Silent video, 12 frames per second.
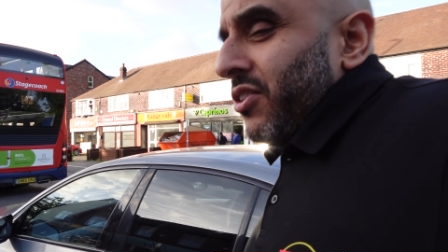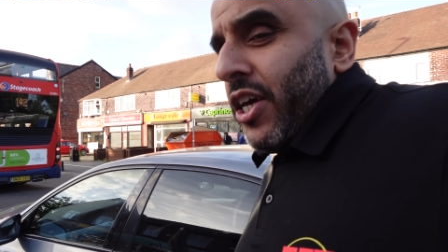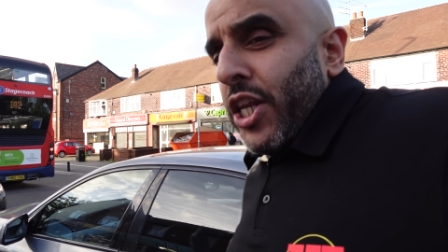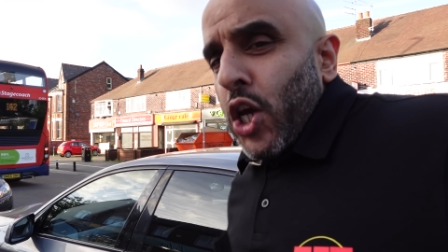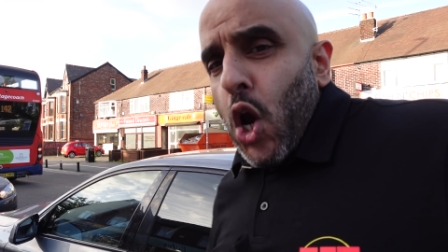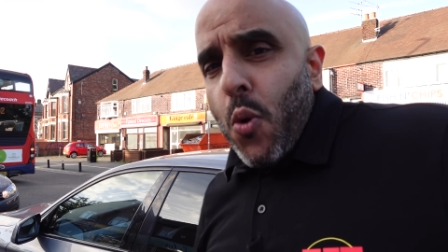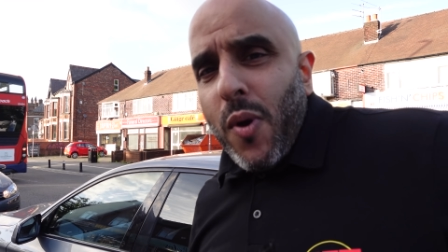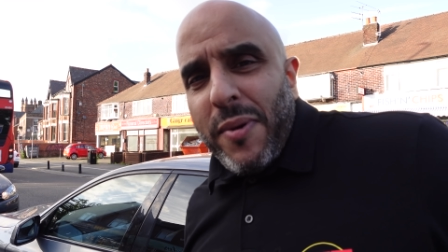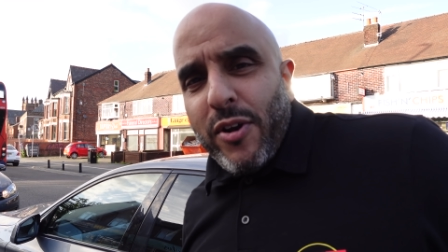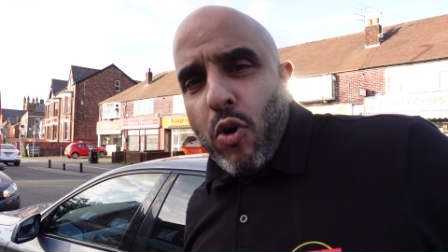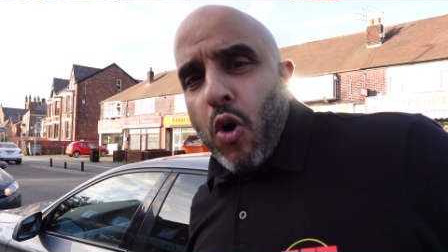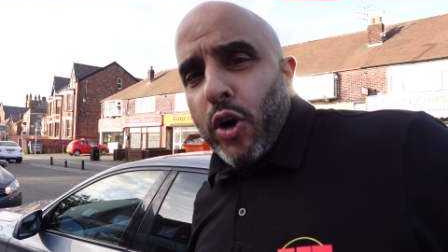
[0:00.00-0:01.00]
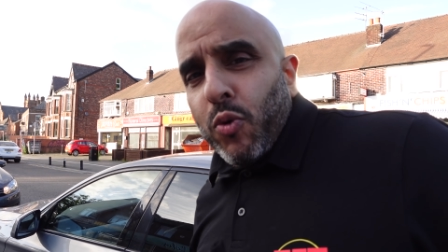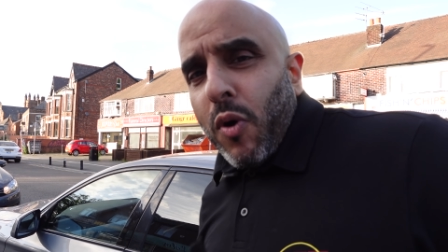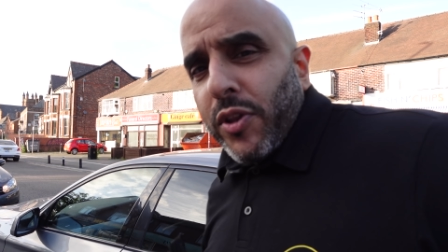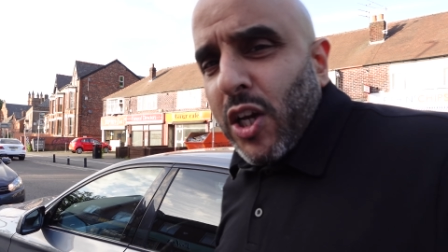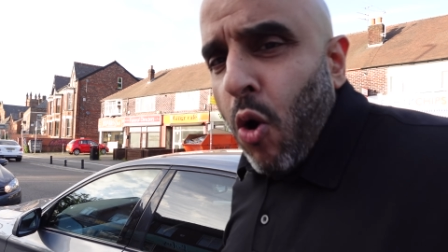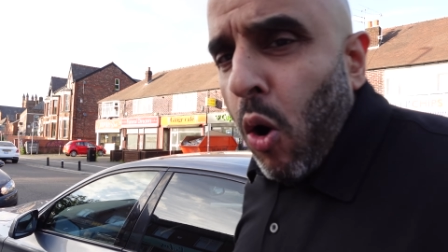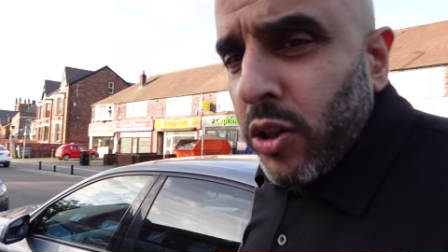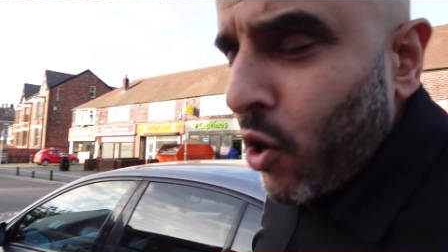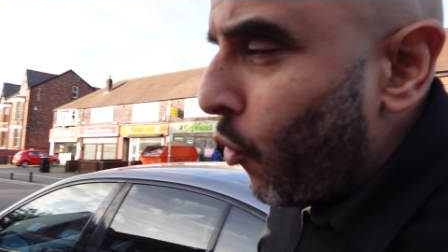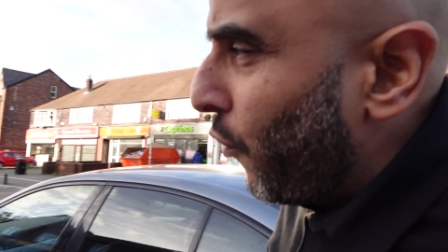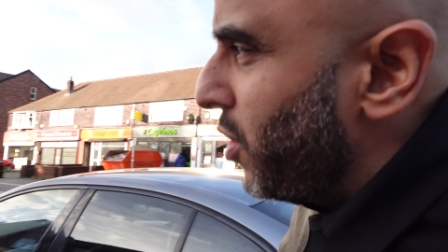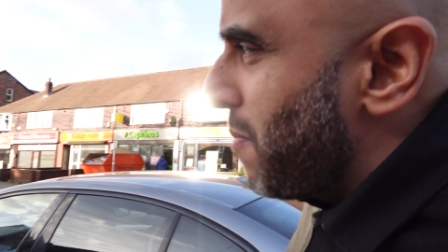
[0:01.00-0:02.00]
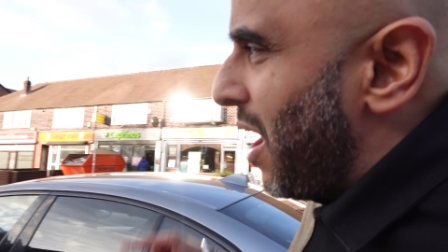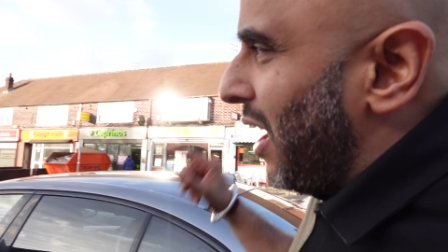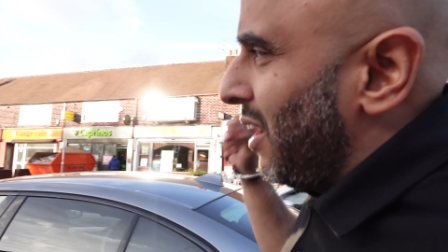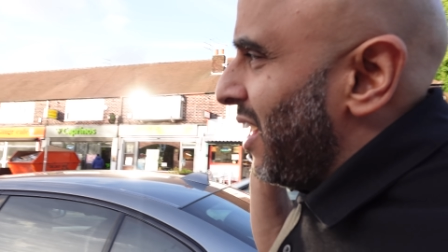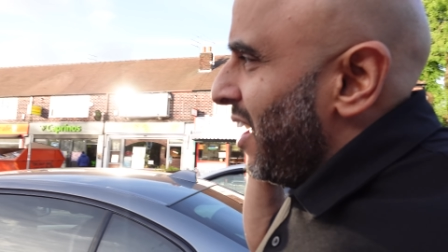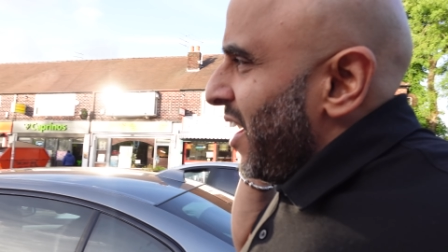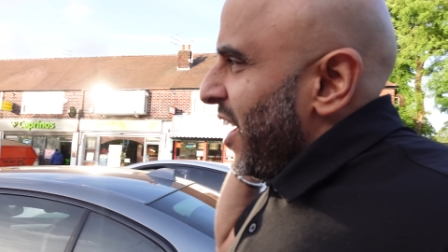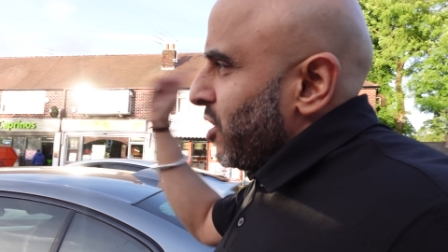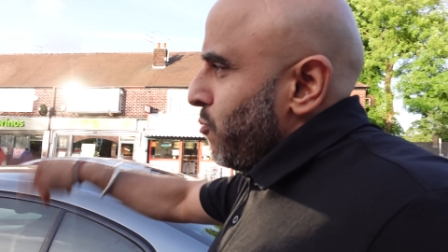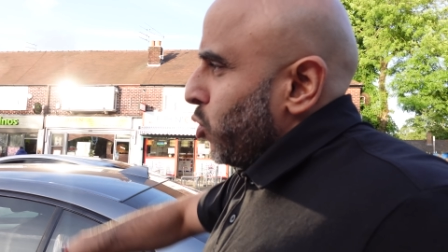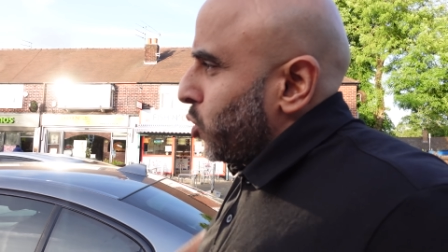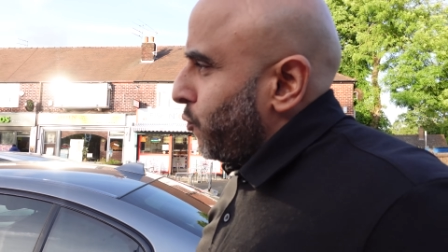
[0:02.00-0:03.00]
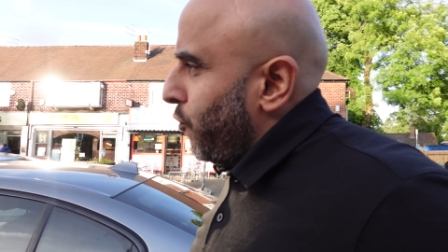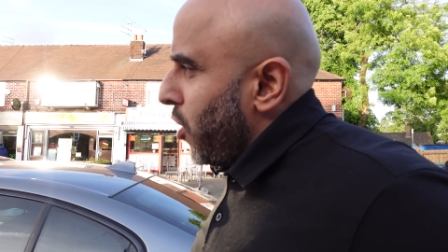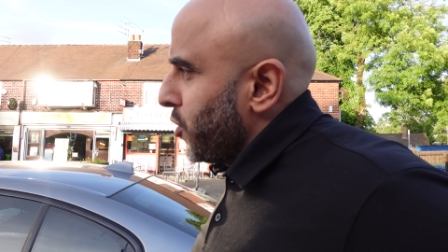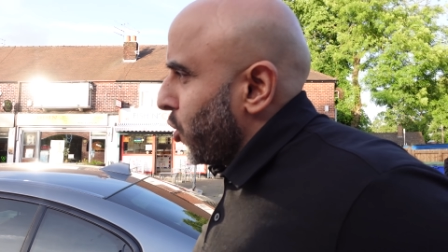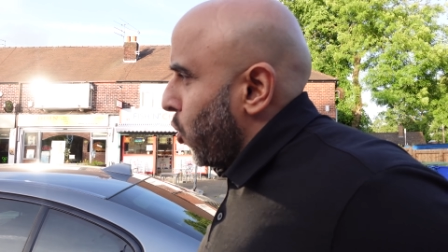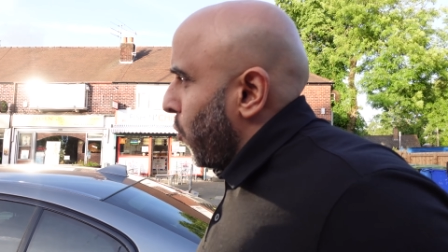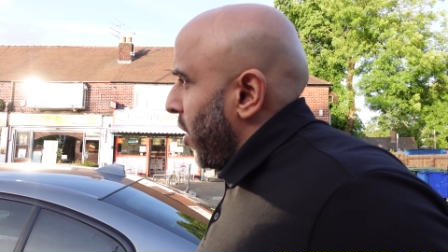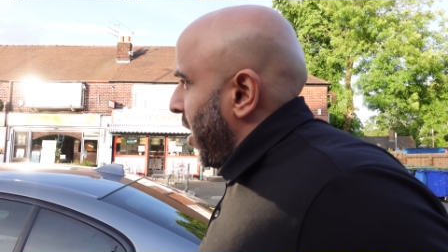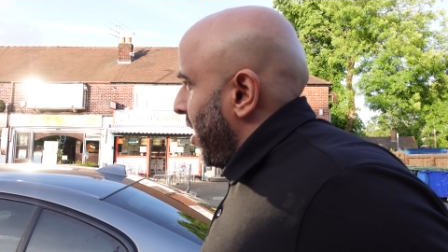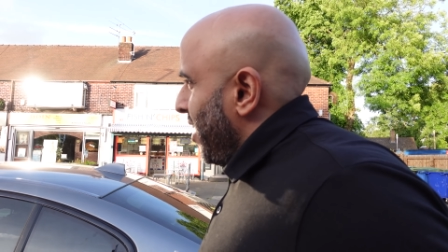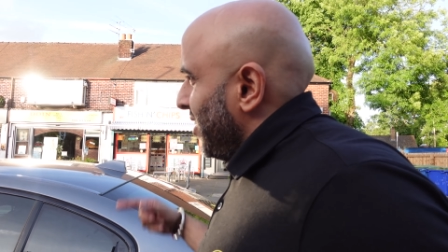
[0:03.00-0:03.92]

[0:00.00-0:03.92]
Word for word: The new Wilmy Road, what they call the Curry Mile, is much further away.